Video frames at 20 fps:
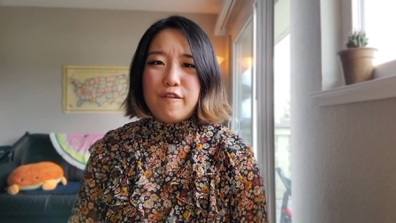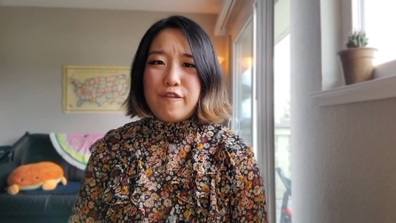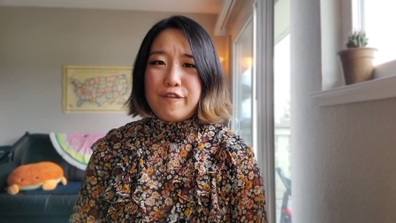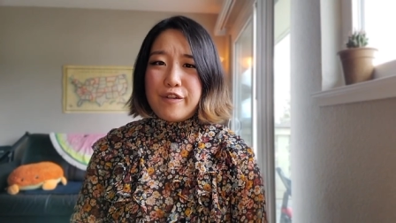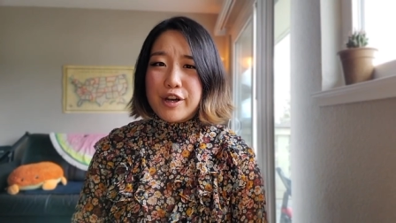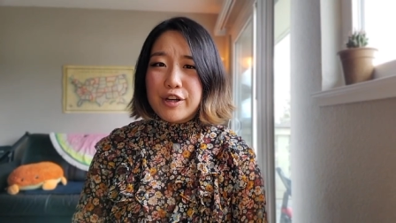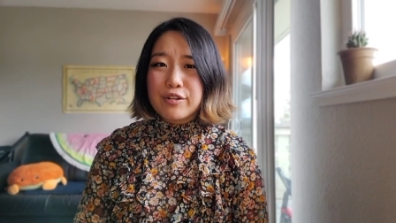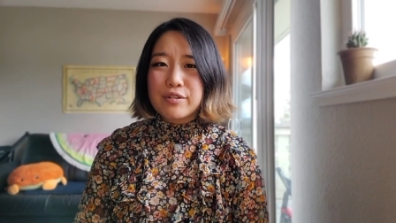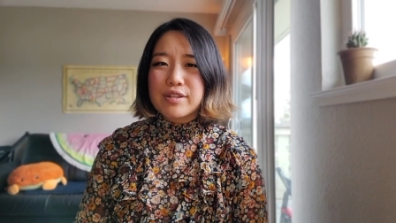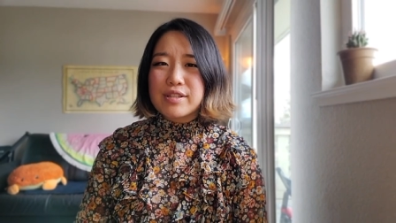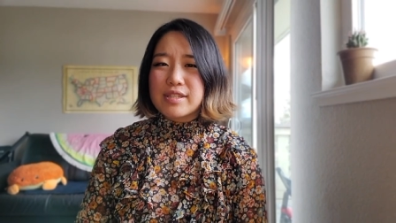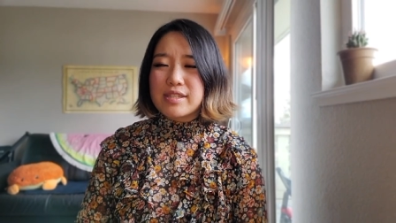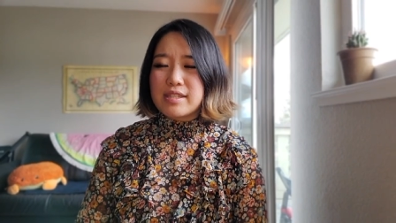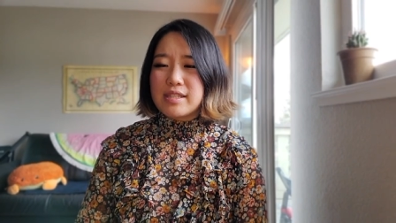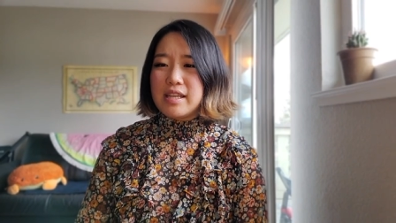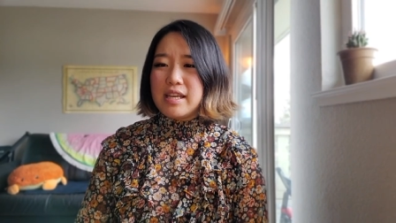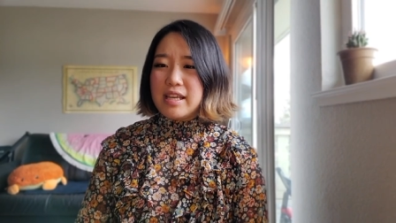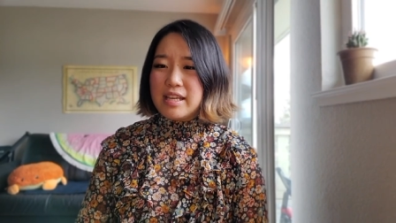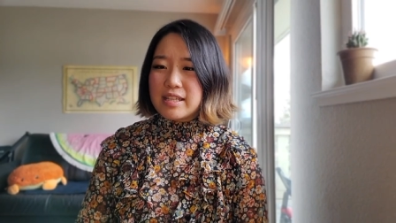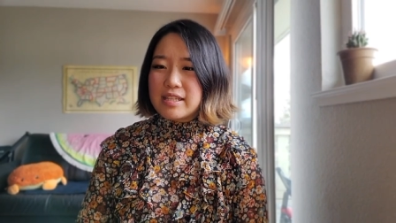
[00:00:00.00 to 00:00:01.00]
folks
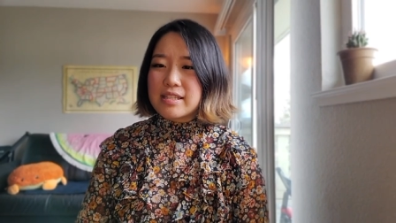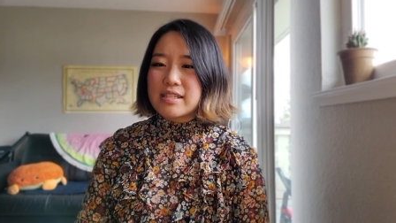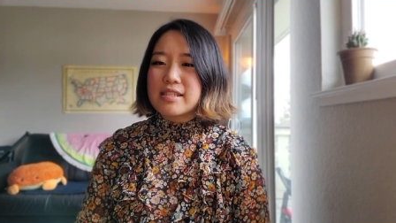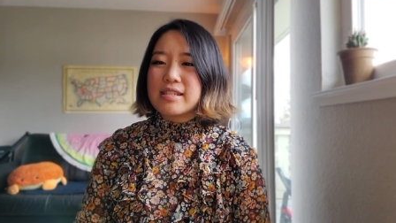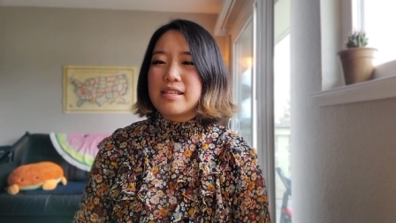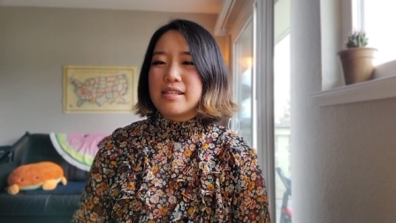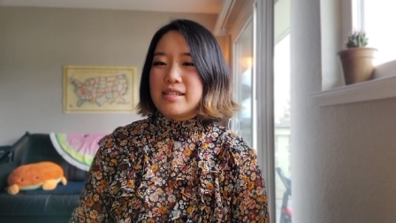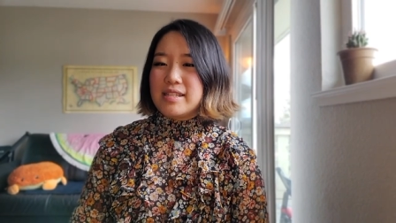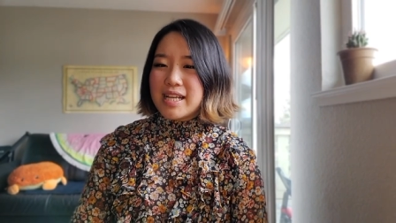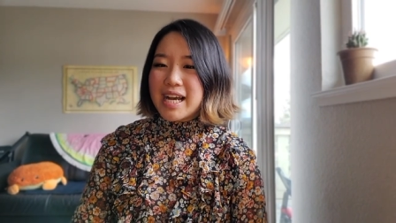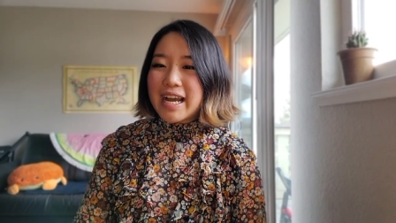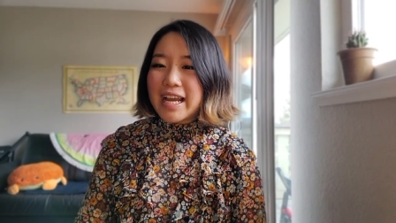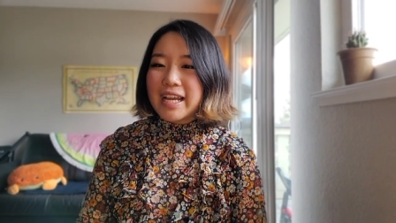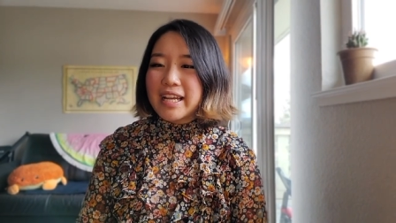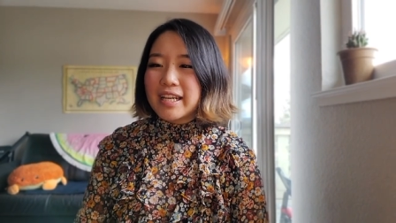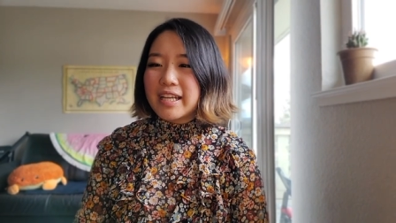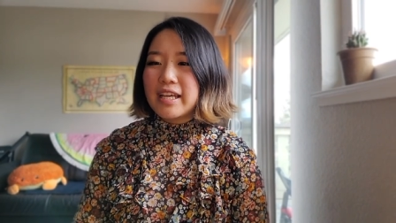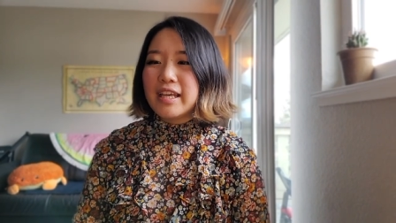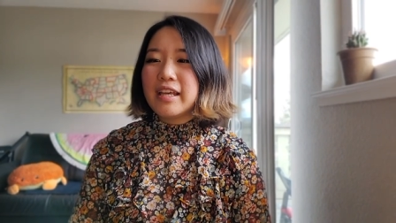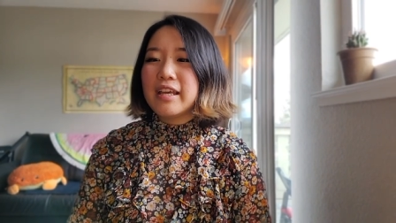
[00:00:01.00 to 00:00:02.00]
in
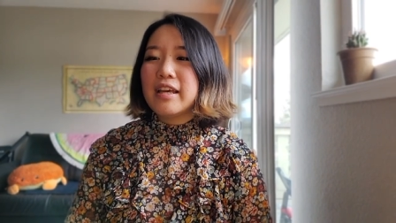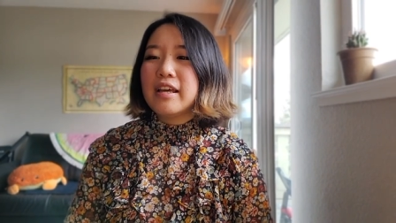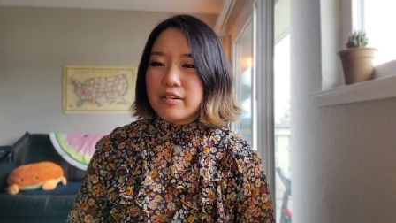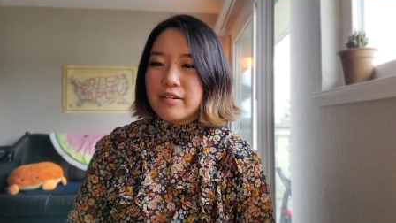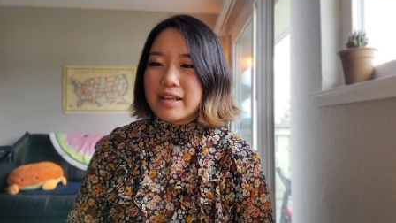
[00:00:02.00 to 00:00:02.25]
society.